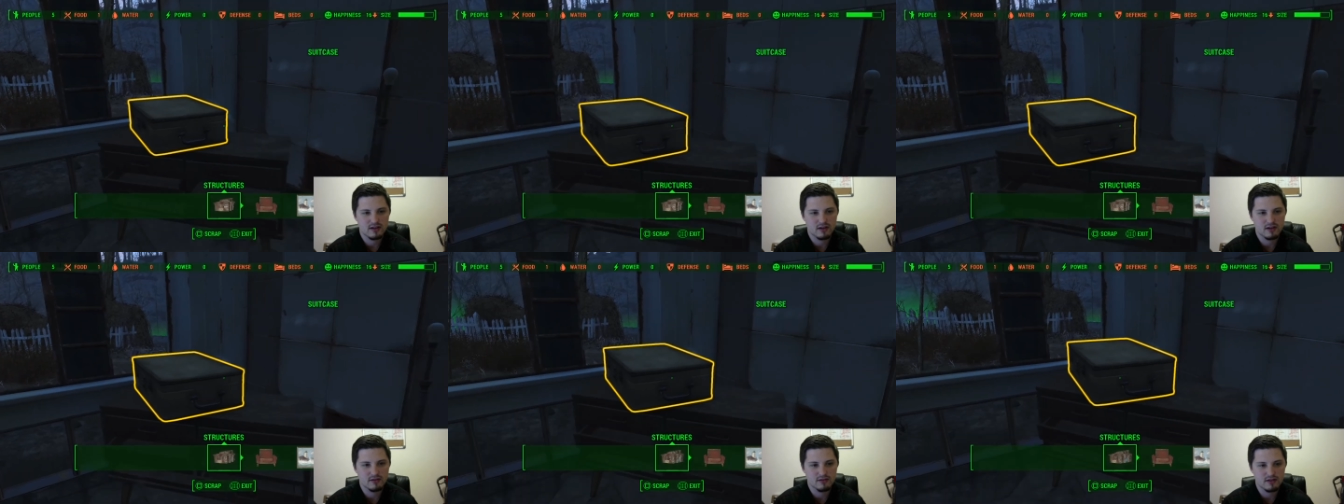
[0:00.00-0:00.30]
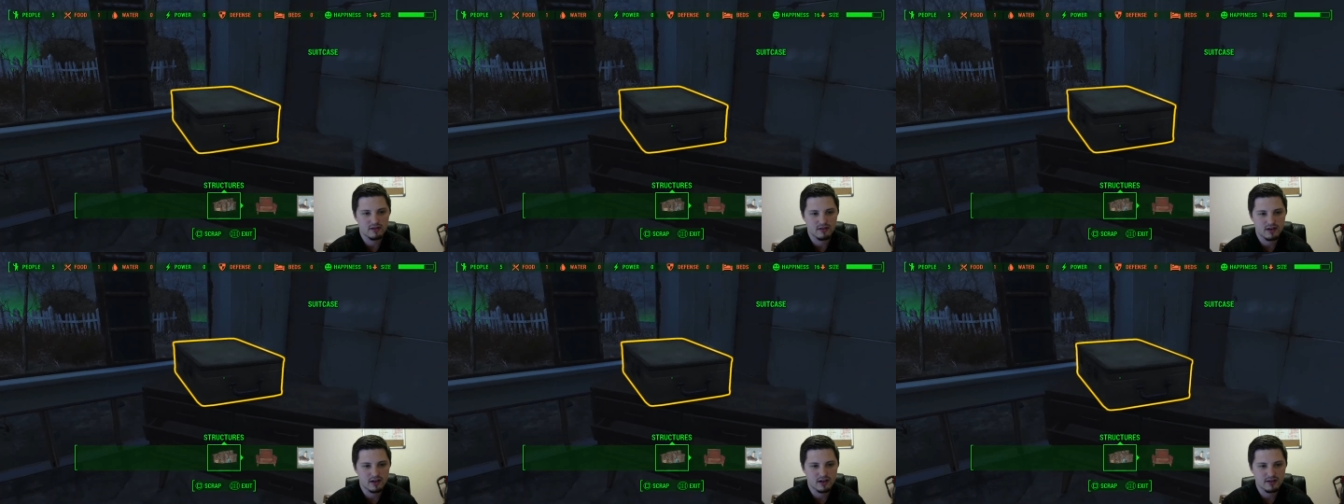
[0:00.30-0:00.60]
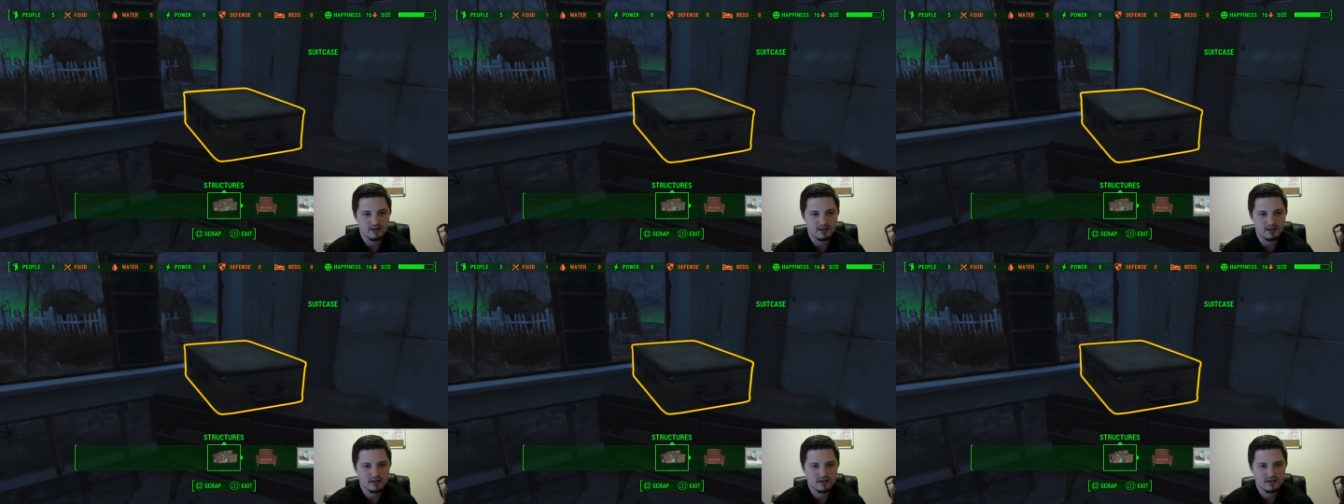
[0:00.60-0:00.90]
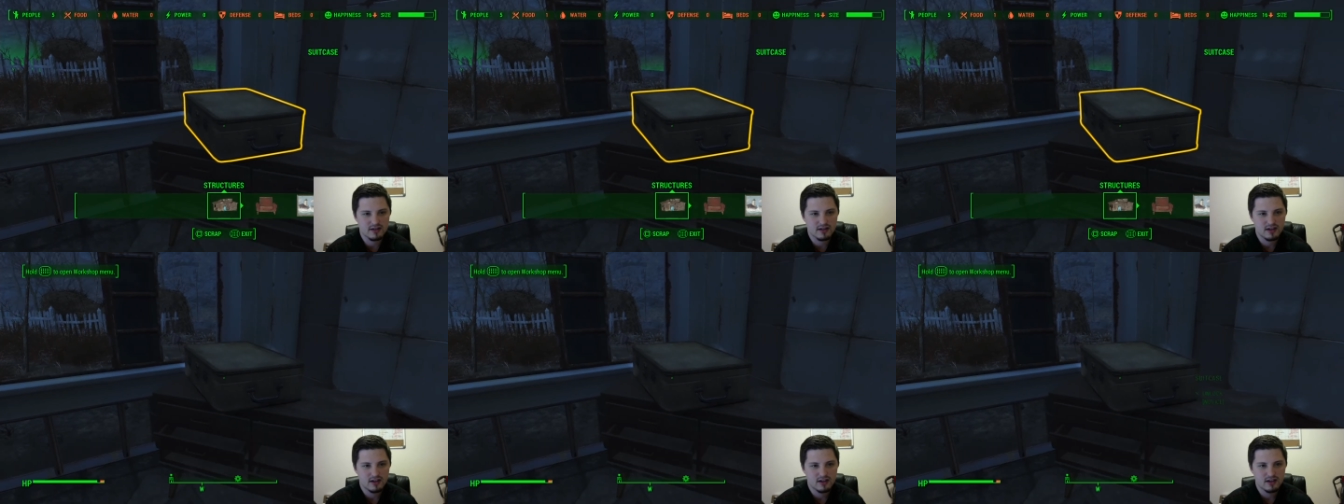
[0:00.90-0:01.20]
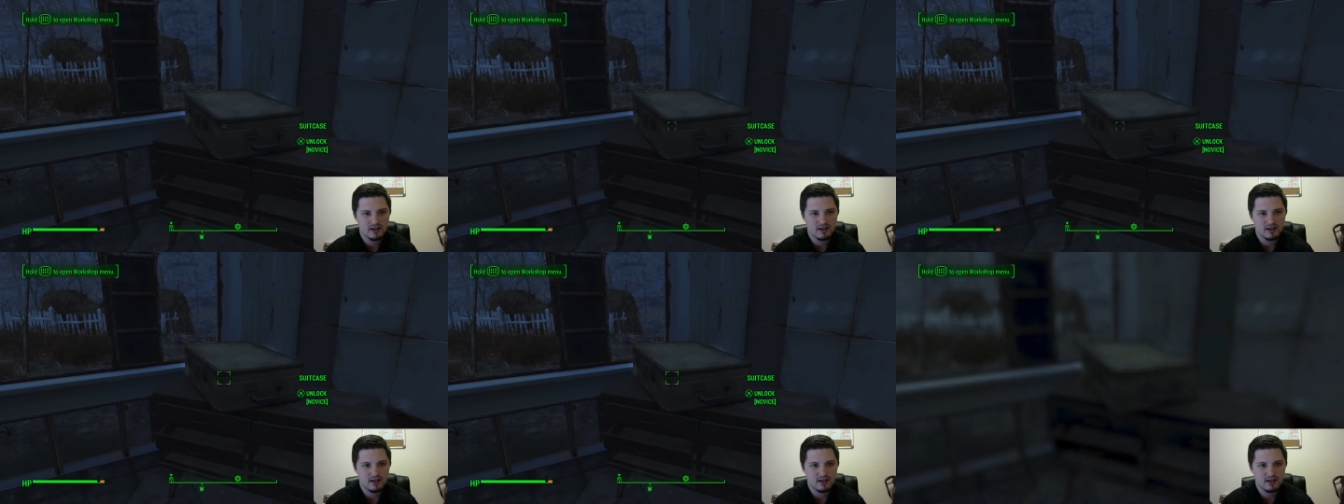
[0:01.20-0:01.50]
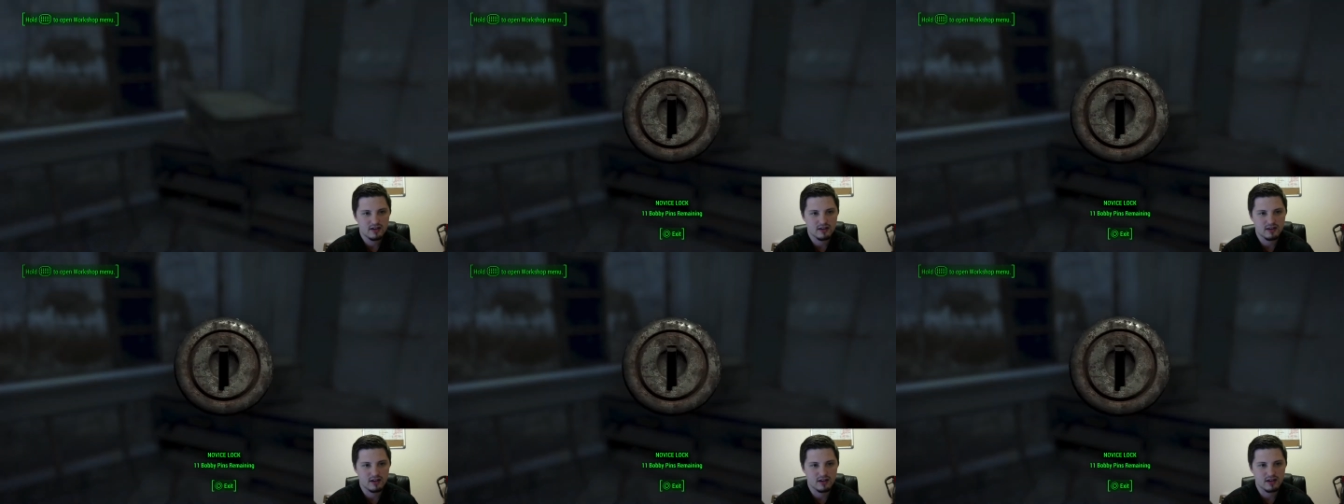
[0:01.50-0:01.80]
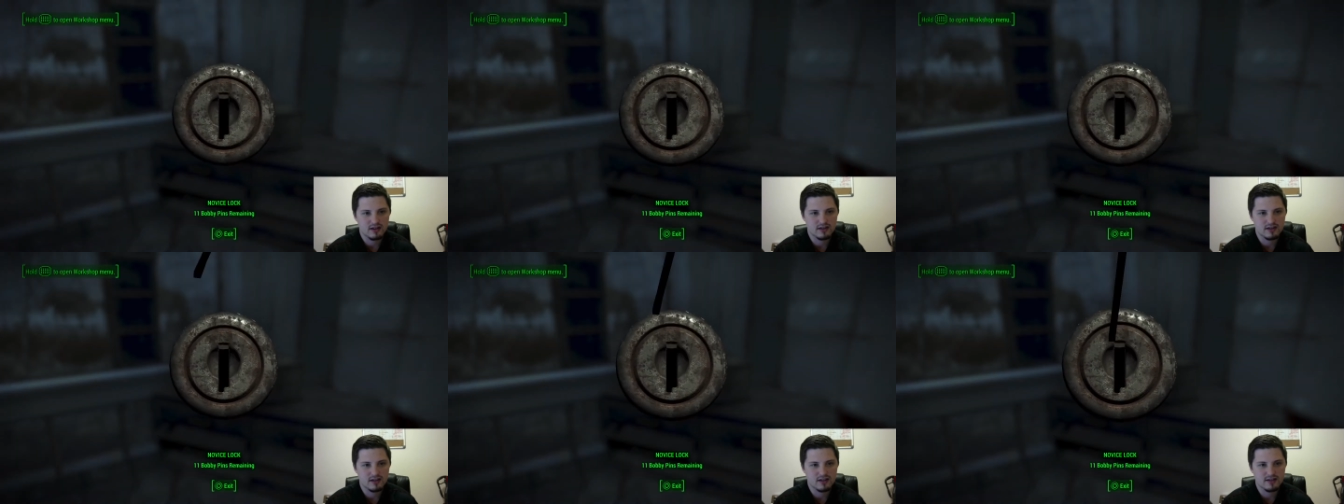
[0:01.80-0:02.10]
Oh, okay, so let's
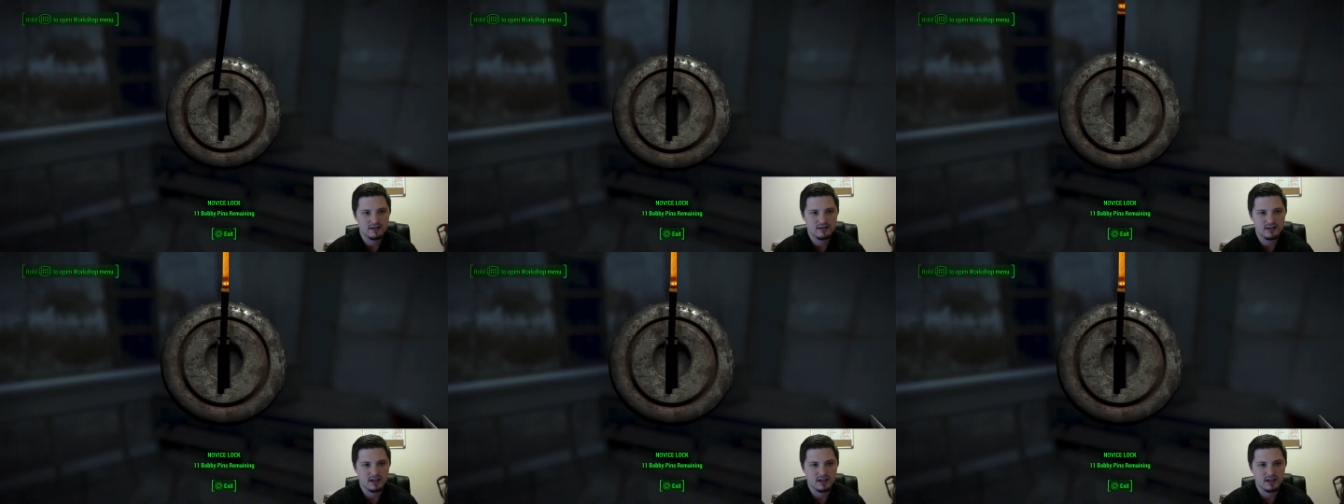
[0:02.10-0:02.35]
unlock this.